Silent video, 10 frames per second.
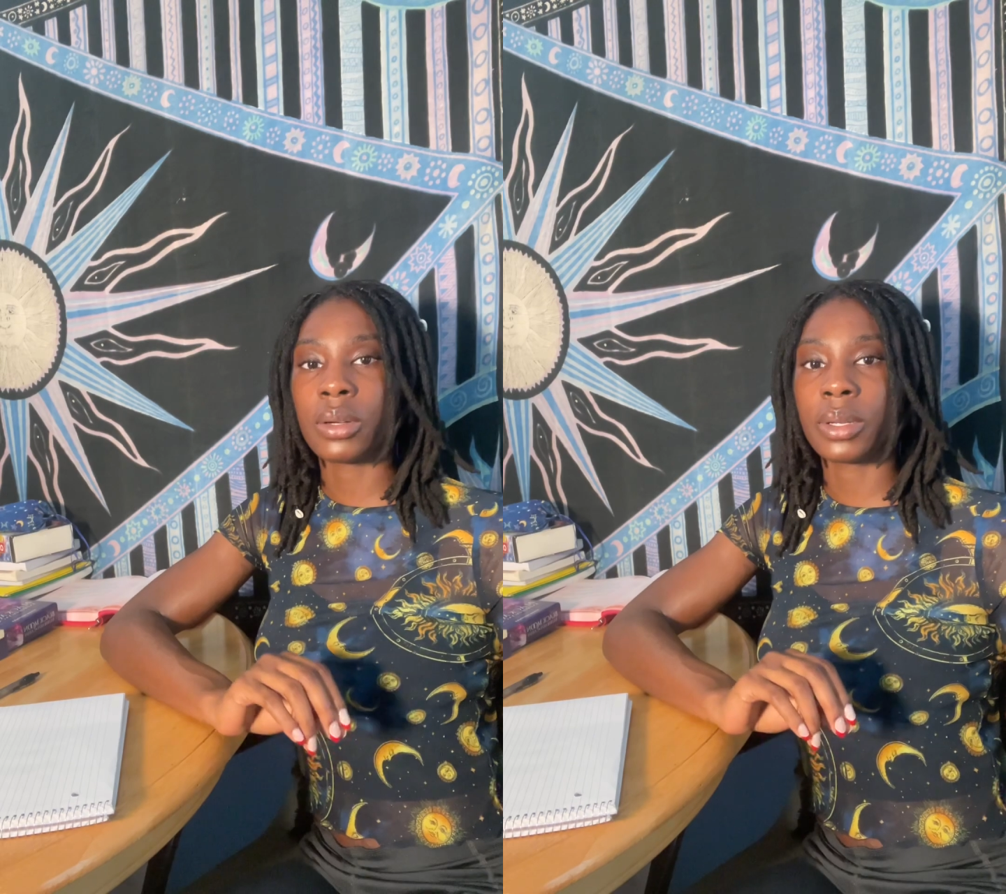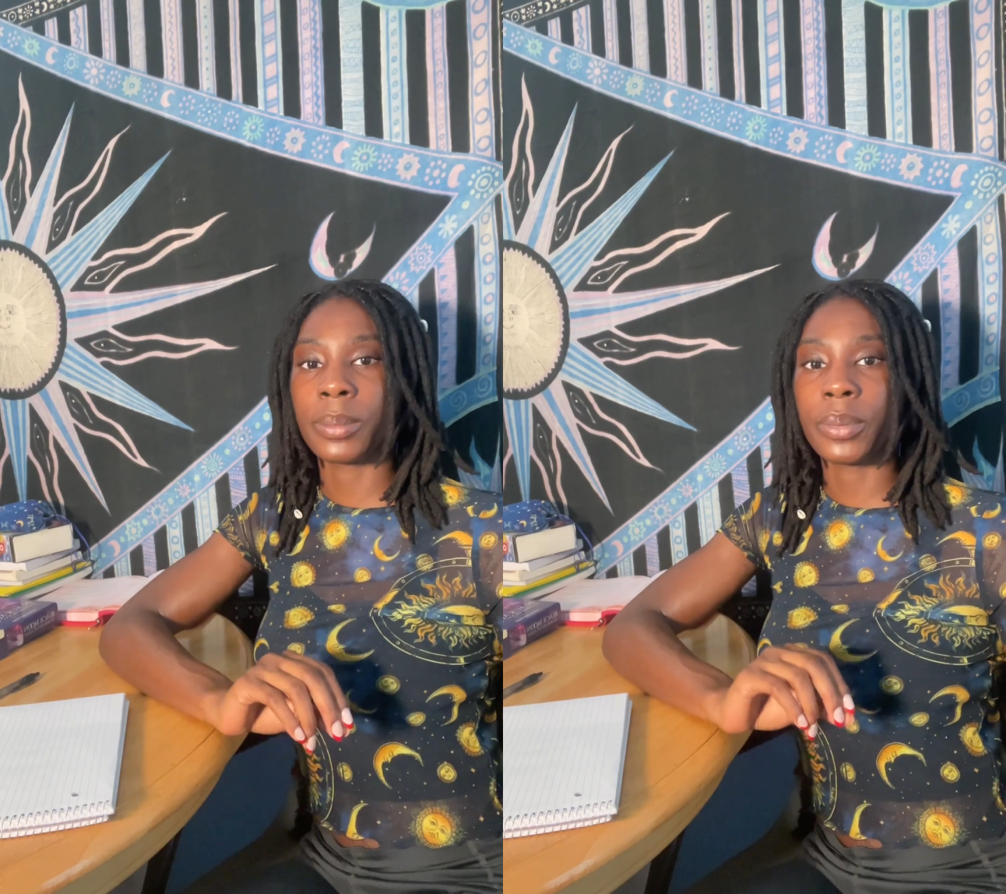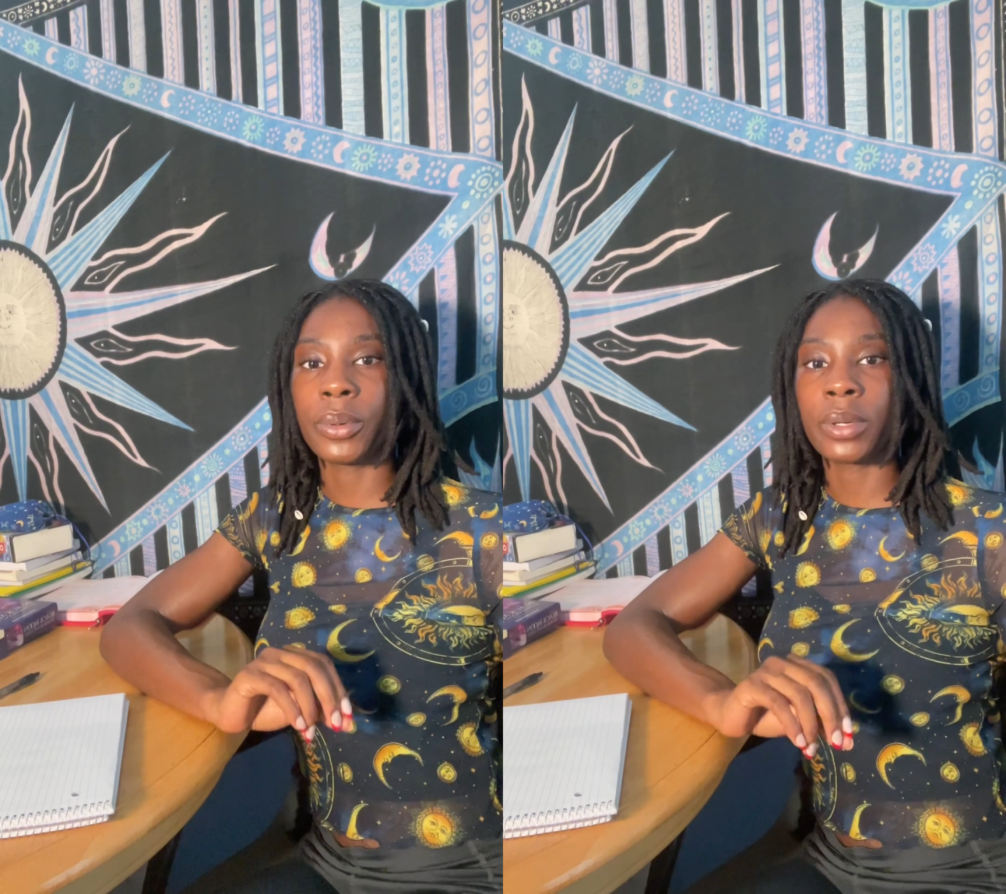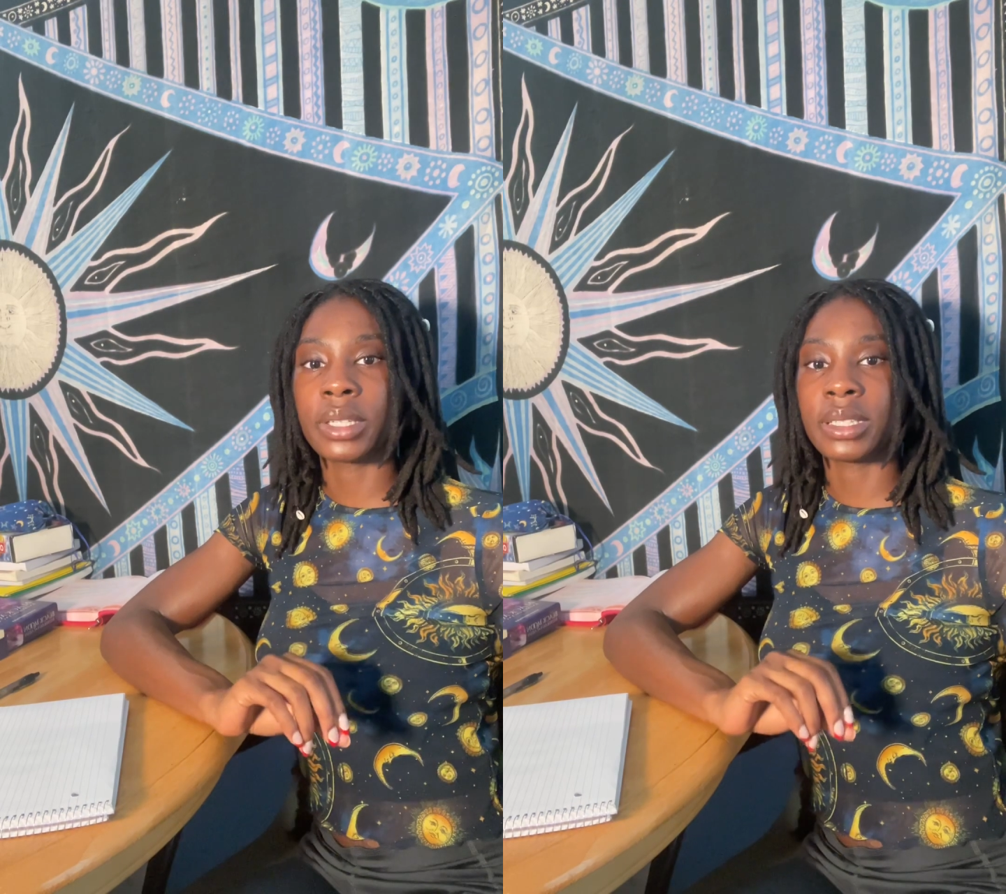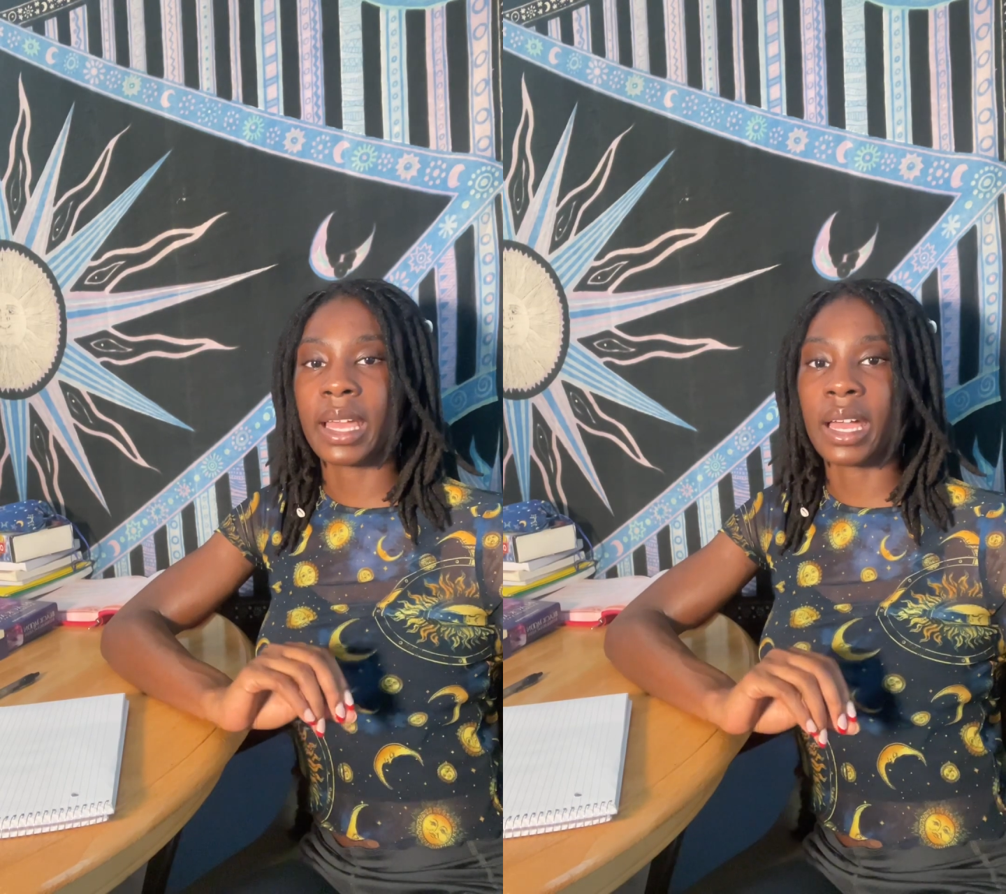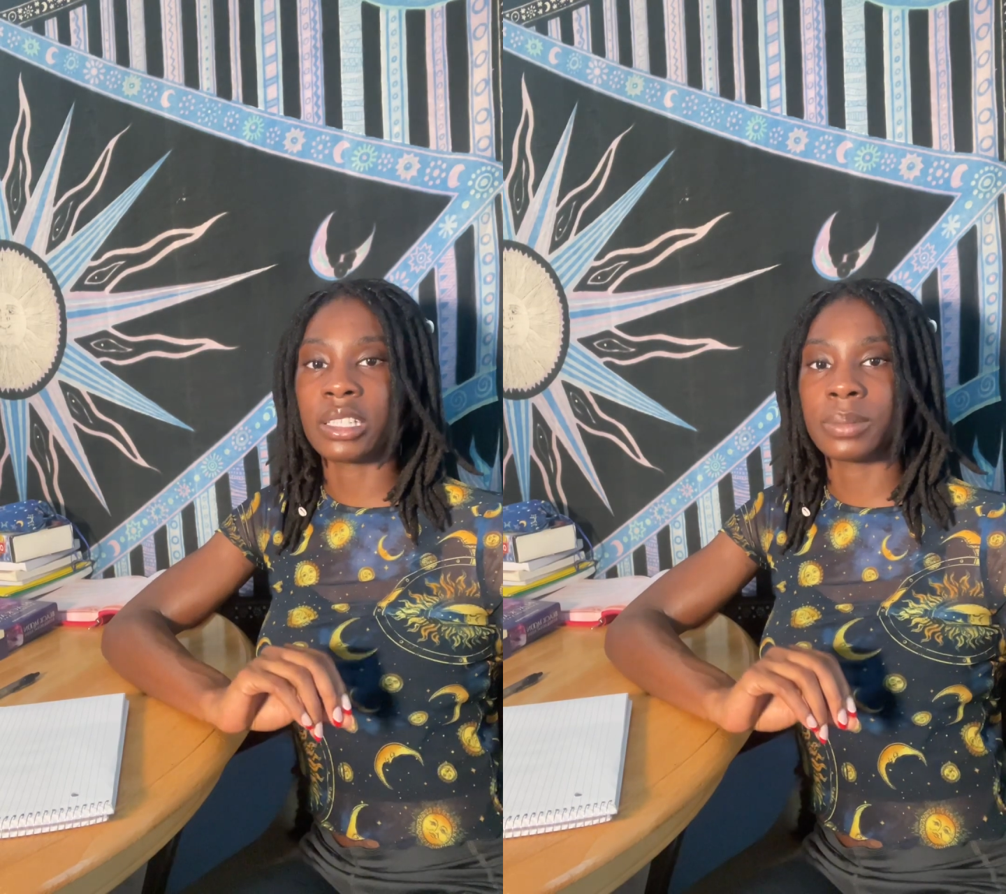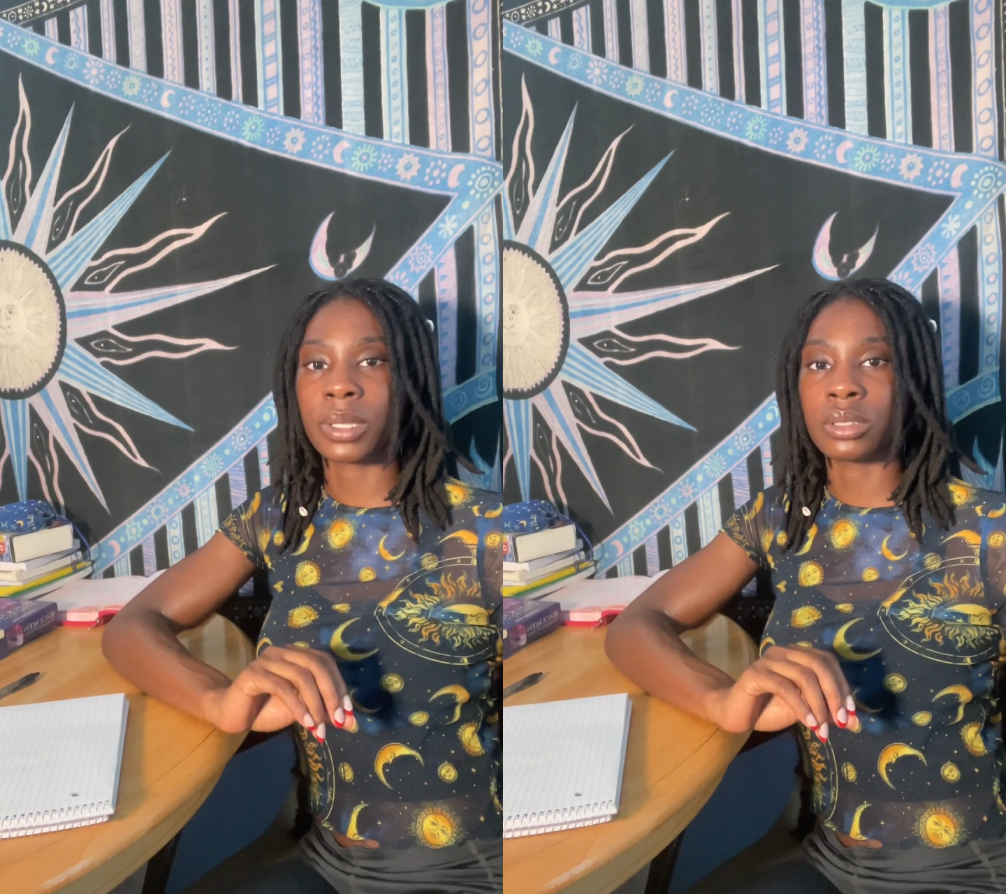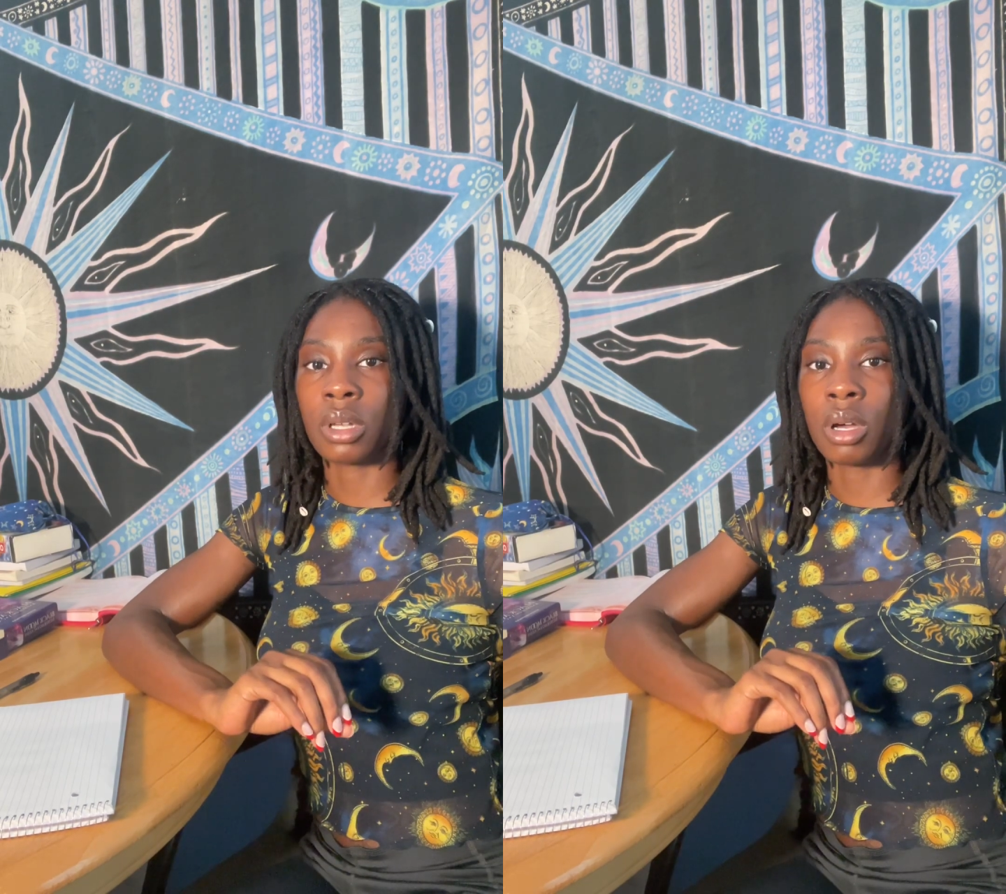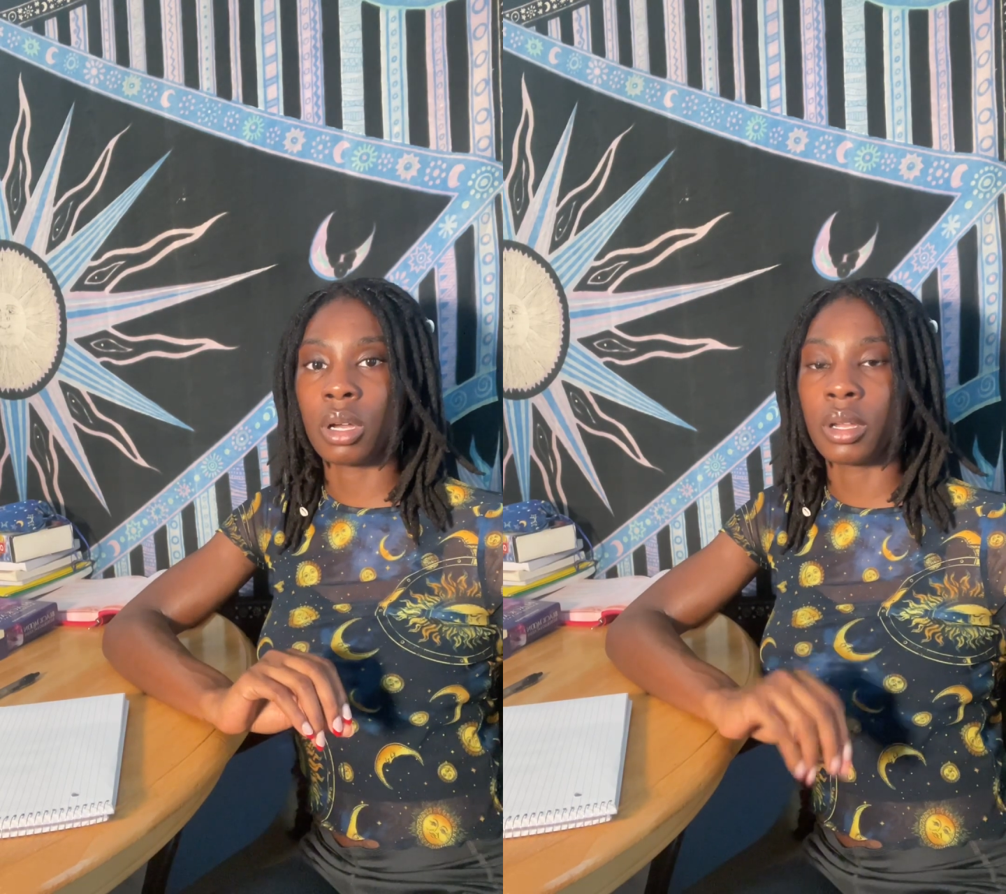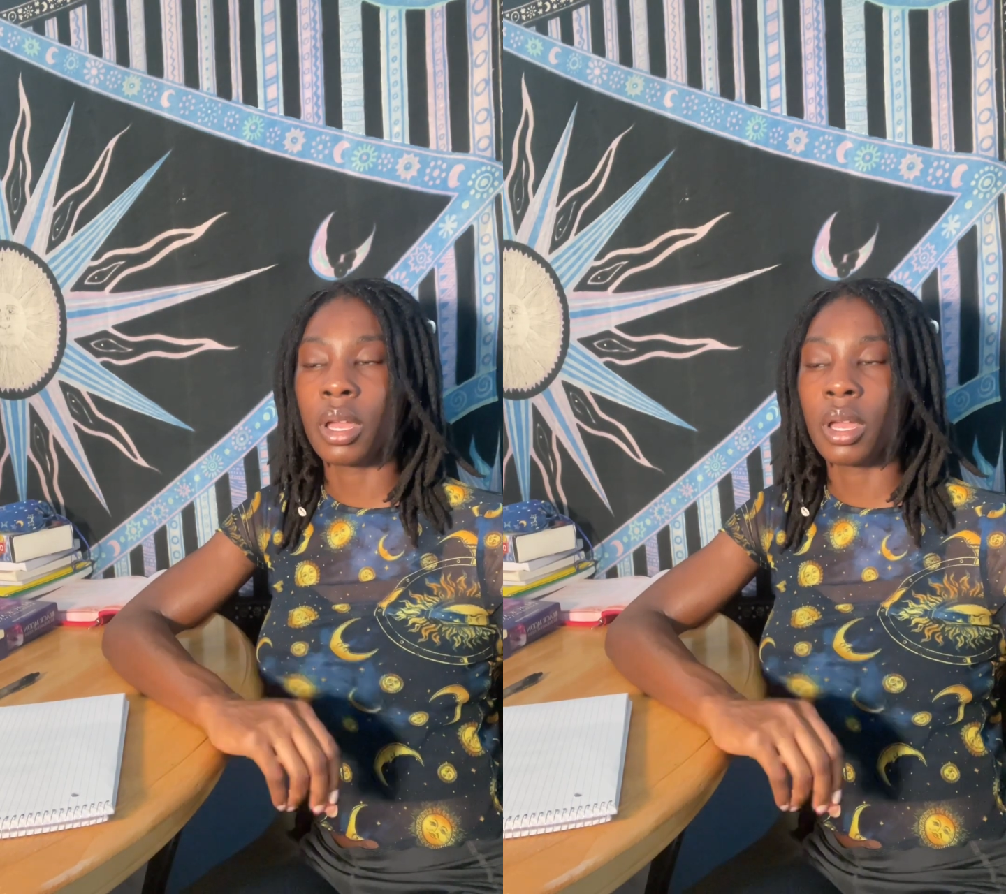important the aspects are.